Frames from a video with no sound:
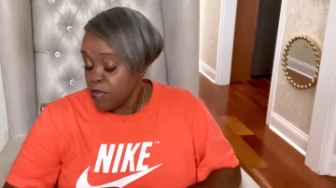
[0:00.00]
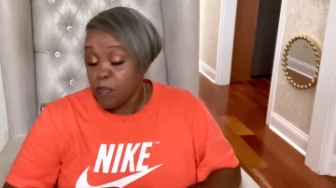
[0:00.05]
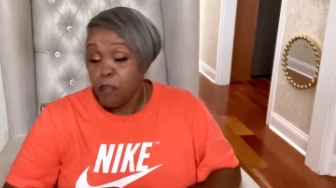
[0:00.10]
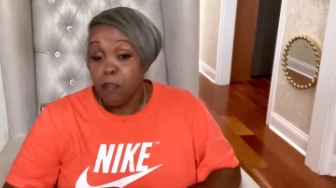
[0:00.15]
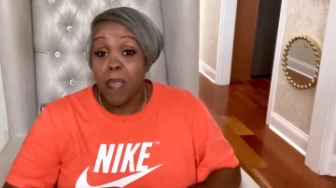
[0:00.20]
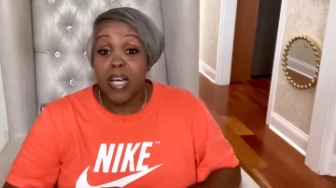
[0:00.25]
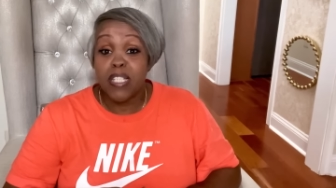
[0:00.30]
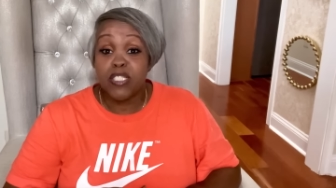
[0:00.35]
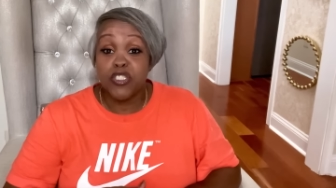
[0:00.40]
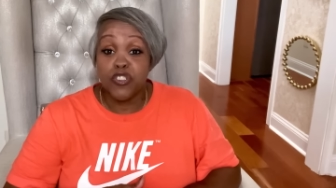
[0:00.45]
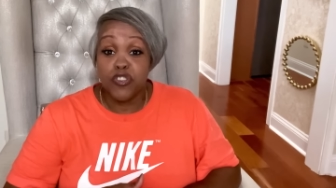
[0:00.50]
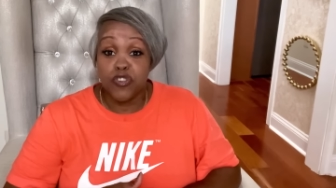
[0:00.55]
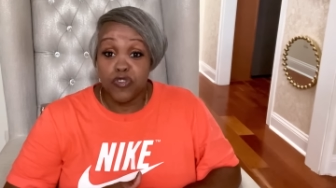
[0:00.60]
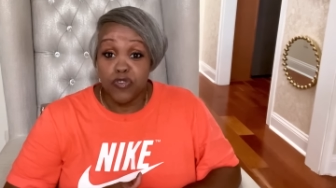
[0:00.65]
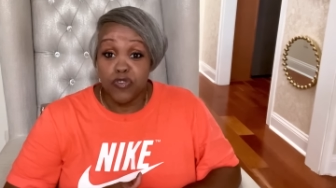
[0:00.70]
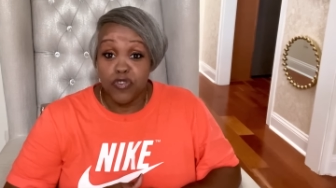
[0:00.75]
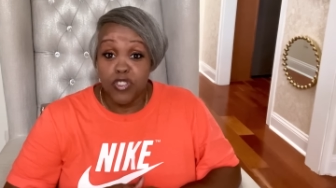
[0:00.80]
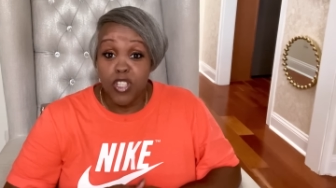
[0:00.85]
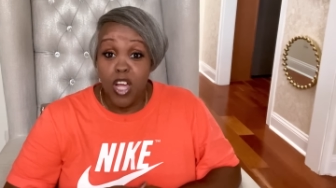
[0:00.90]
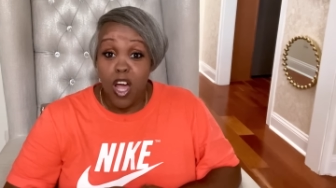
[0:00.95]
my
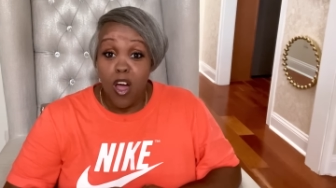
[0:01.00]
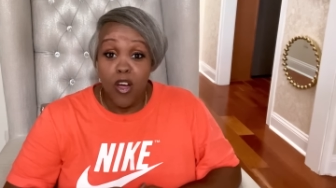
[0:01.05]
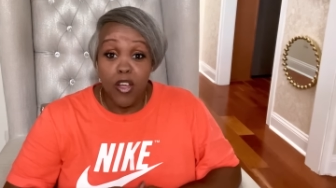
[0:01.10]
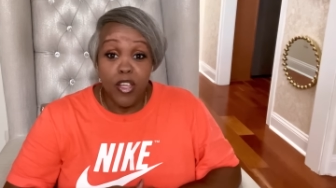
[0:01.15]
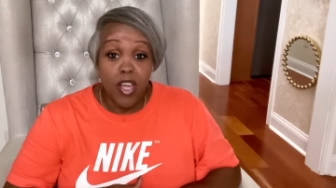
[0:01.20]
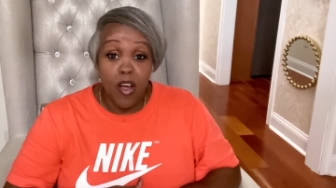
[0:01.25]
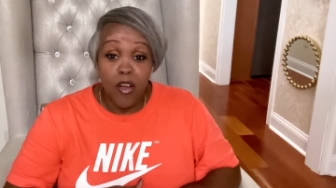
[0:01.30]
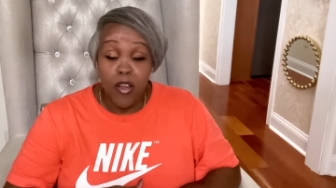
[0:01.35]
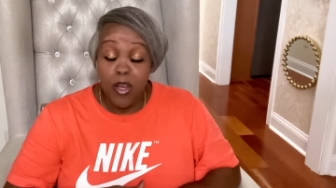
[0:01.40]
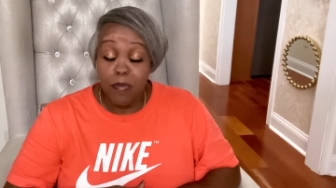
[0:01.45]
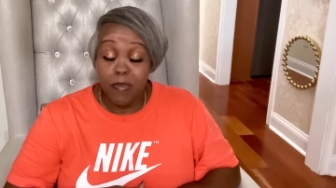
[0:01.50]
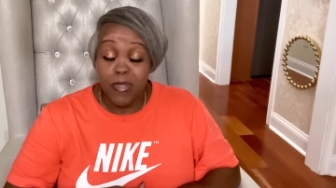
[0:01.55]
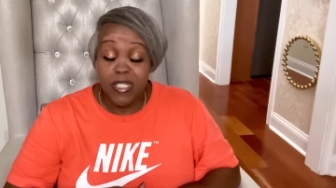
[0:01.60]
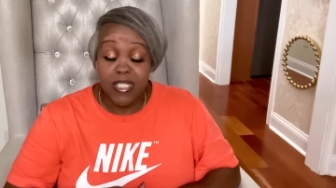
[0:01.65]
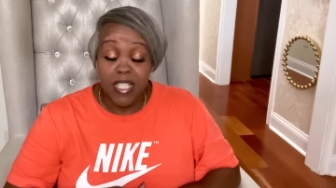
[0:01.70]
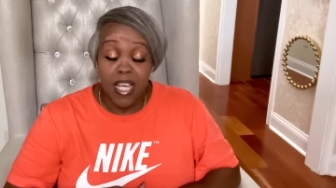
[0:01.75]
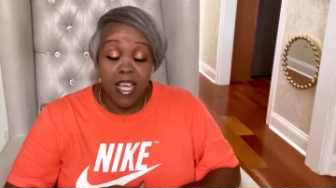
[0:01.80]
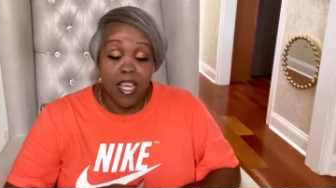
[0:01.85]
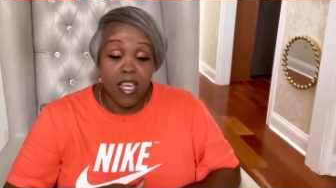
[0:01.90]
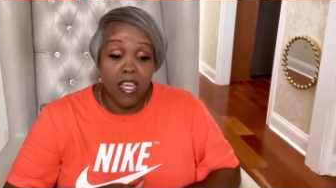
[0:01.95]
sister, y'all y'all hear me
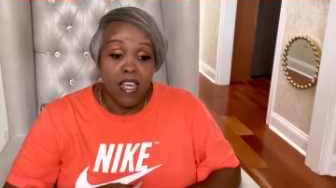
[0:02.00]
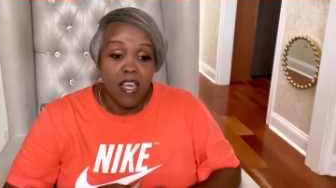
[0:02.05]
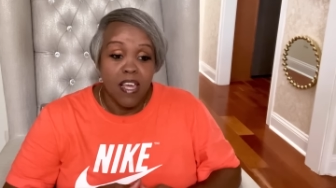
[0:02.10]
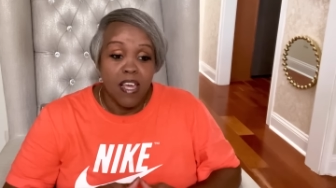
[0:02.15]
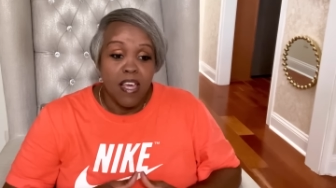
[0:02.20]
say